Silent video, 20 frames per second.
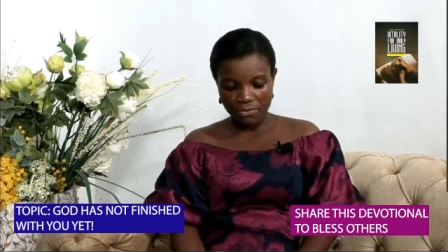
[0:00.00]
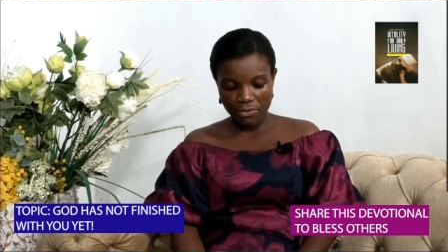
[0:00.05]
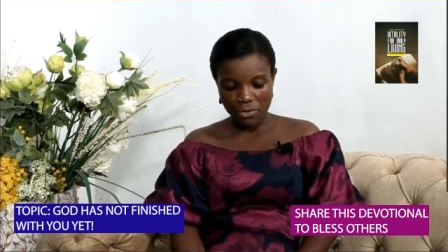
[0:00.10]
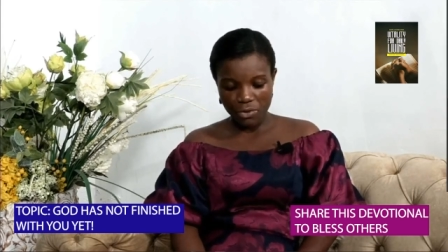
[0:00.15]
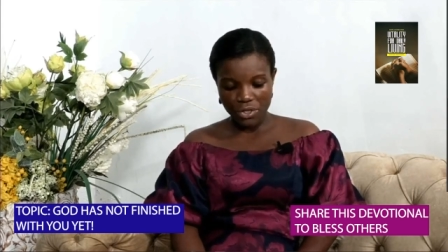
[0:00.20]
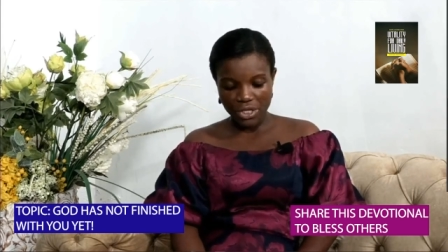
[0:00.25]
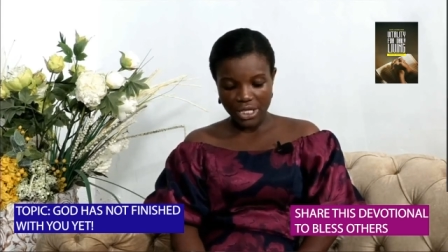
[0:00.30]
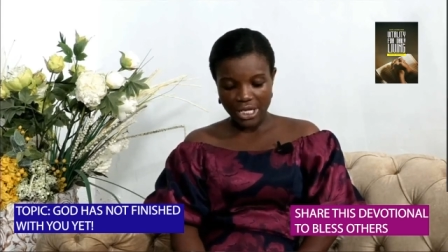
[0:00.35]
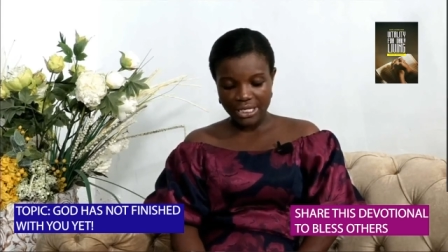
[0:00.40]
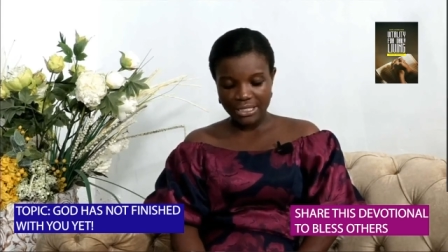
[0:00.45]

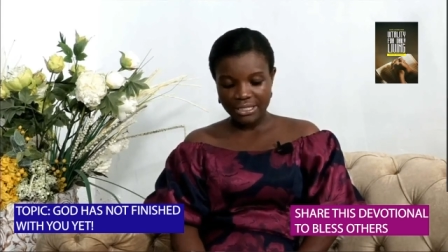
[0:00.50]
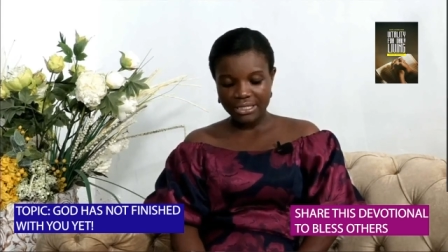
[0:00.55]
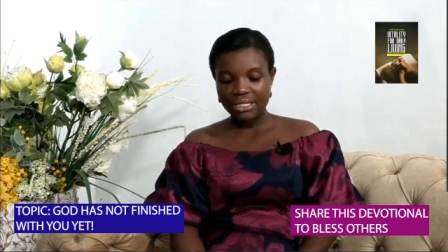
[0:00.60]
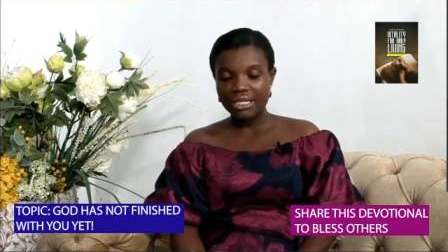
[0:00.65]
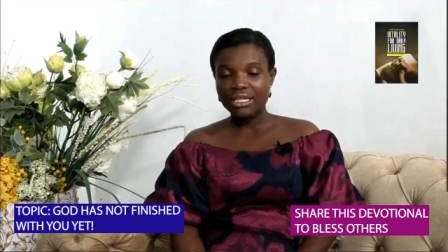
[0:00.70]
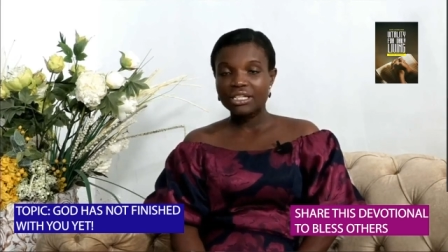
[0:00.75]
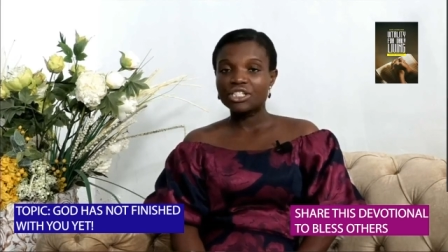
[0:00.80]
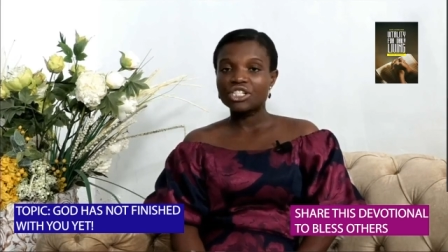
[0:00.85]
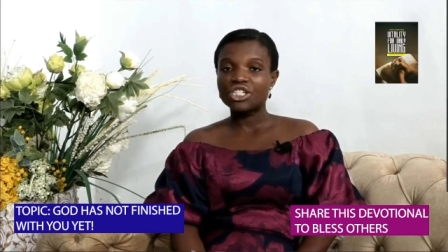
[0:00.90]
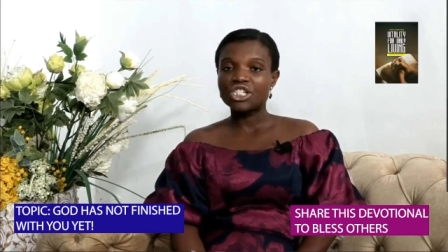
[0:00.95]

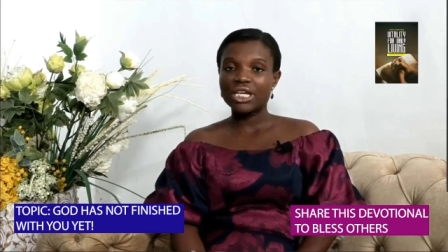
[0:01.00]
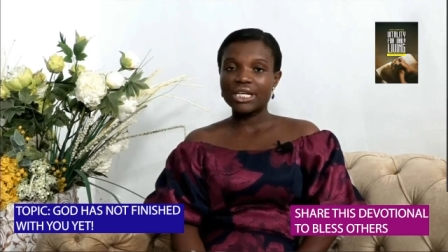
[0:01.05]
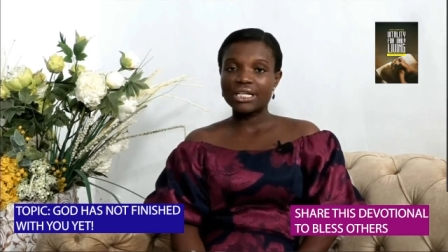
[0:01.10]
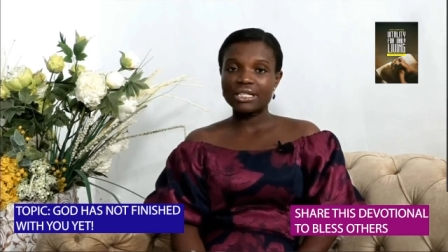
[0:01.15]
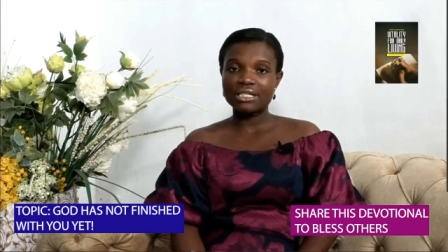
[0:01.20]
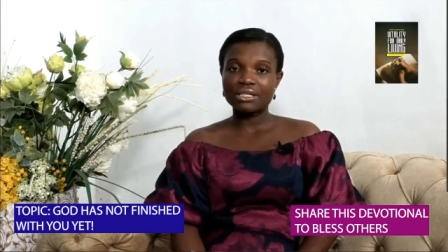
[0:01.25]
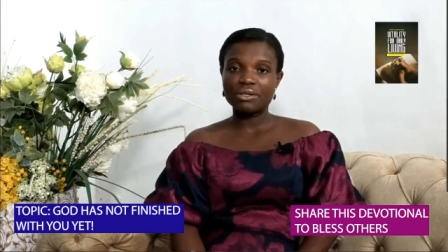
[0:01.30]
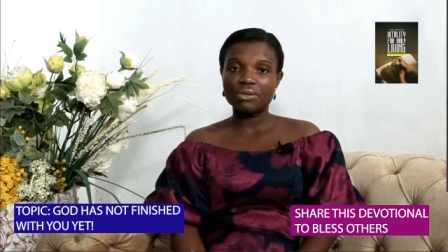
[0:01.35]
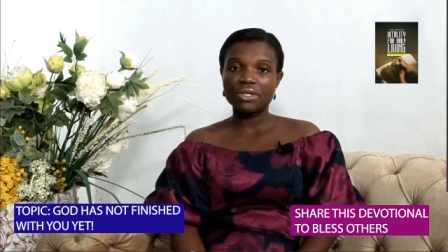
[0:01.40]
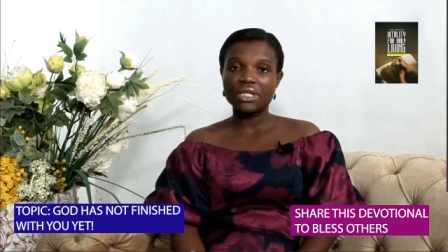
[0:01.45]
faithfulness,
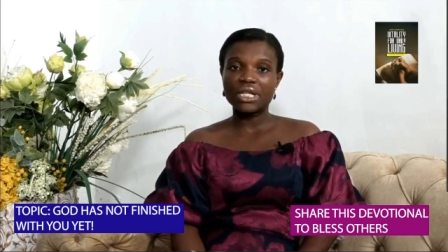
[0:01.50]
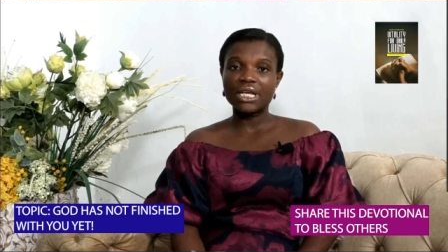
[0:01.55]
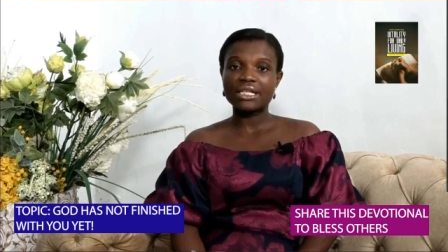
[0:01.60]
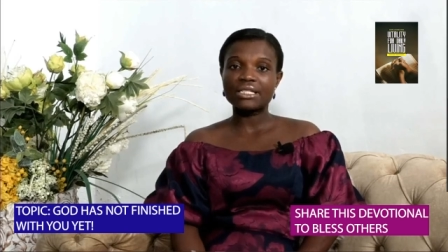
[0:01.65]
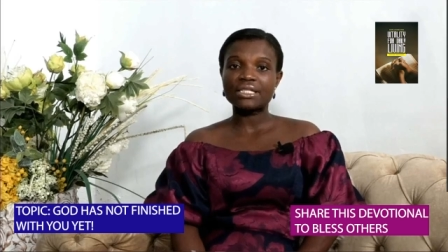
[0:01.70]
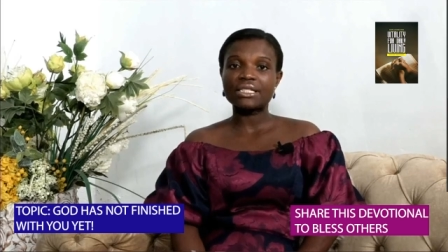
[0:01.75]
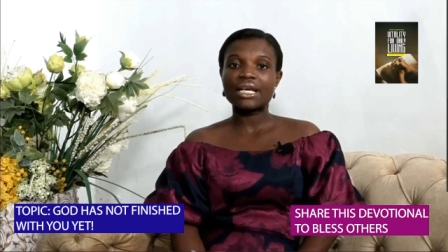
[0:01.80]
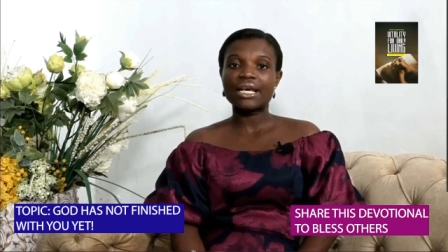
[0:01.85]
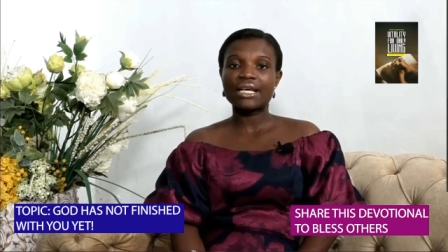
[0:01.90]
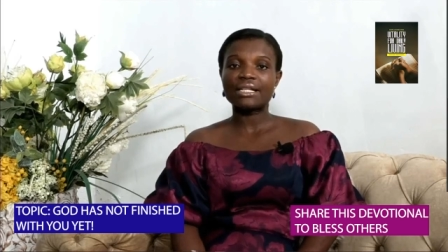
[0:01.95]

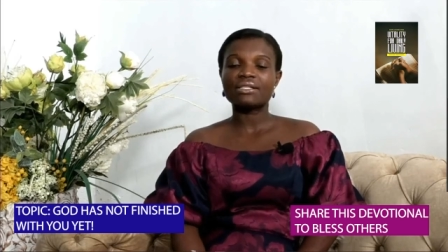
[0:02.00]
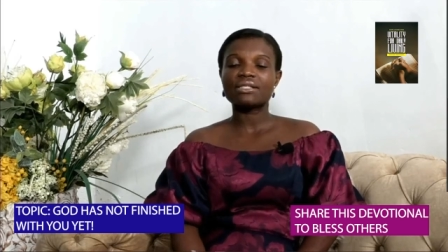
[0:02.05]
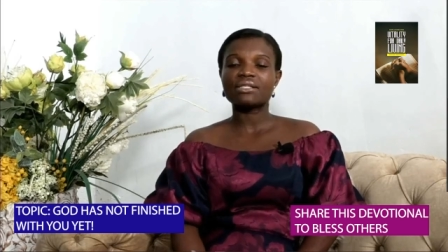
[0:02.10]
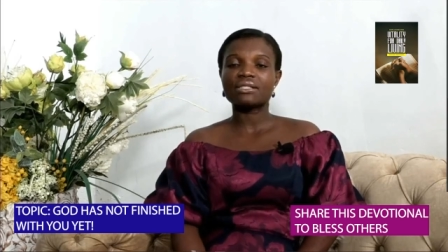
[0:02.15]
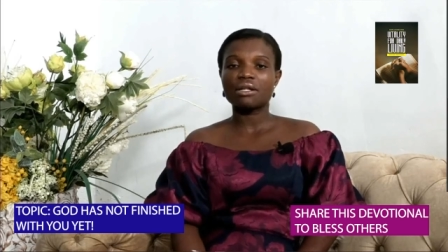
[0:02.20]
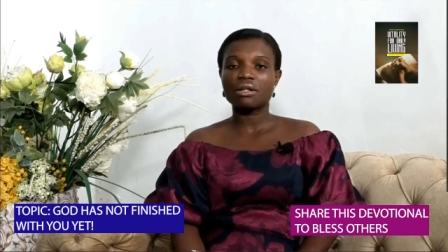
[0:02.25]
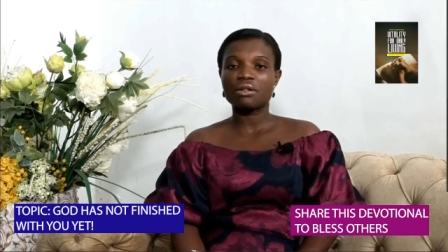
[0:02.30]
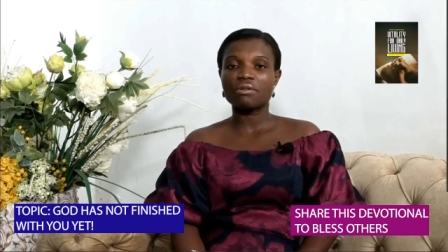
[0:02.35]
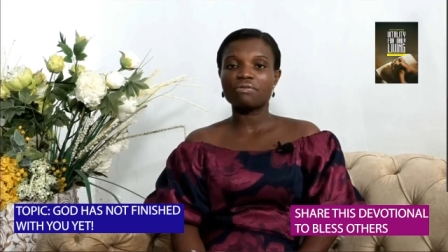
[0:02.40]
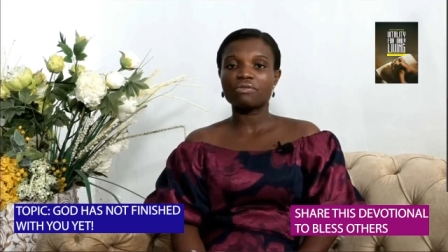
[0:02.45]
gentleness
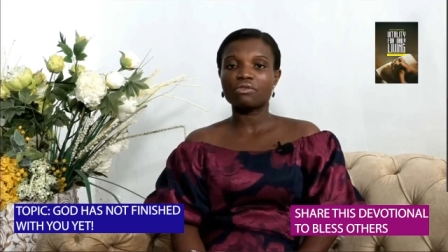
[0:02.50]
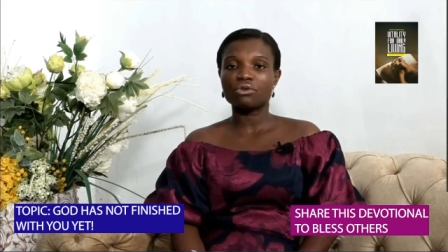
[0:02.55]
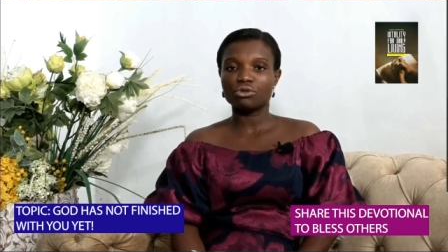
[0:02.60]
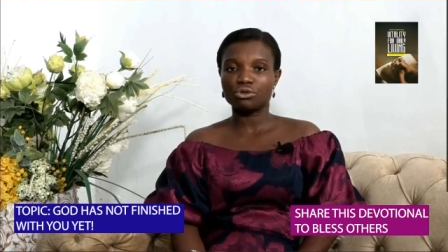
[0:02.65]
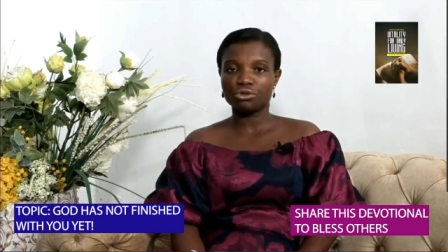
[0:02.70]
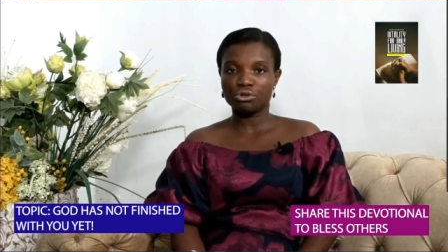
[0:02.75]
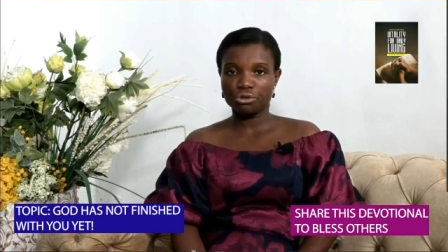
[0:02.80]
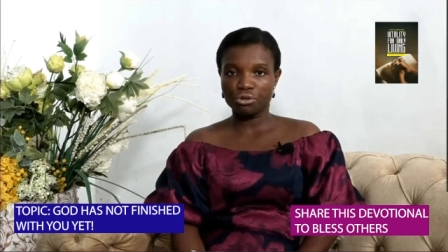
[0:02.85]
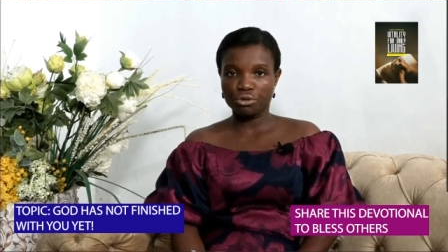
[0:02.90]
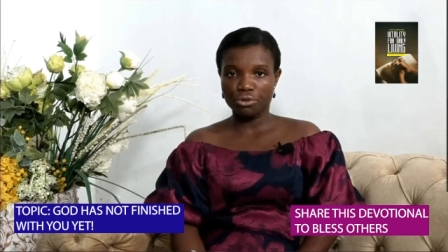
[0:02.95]
and
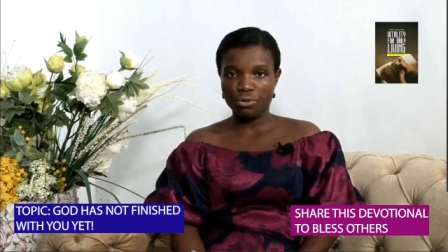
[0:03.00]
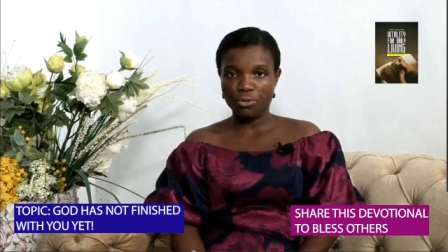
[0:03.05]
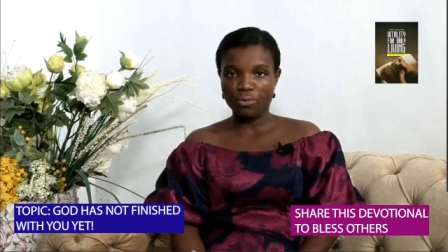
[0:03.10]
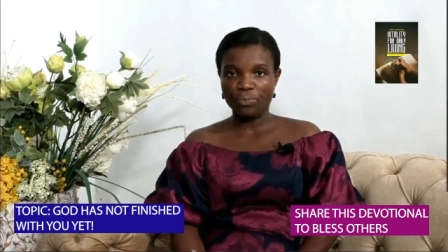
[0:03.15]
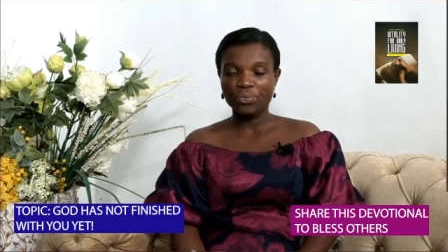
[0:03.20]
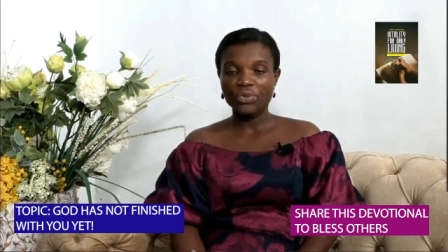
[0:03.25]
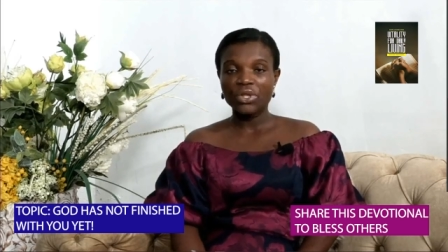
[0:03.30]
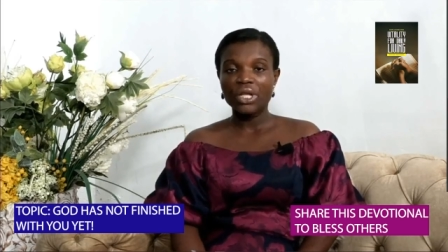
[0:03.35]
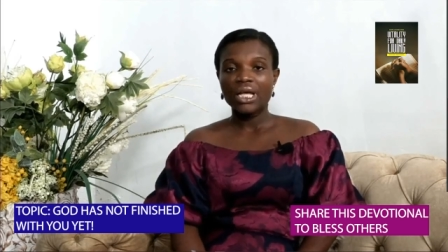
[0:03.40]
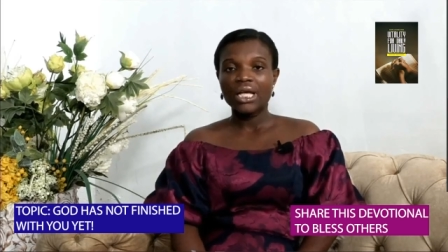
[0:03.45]
self
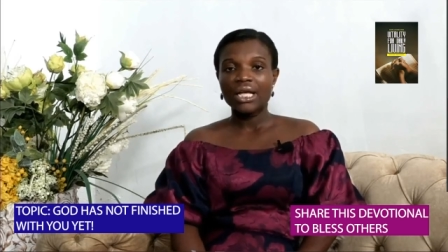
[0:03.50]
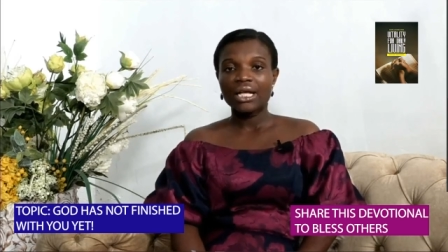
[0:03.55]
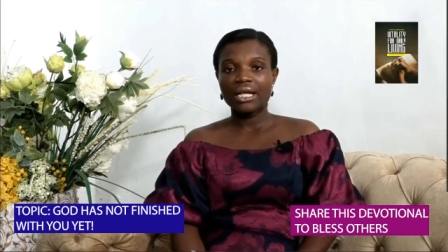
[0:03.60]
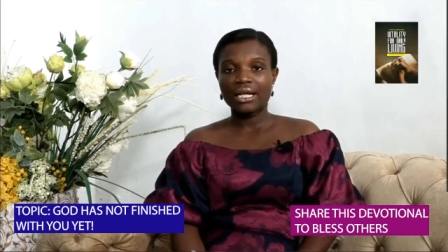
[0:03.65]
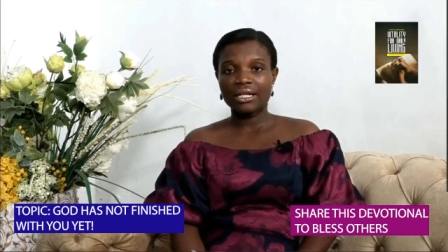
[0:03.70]
control.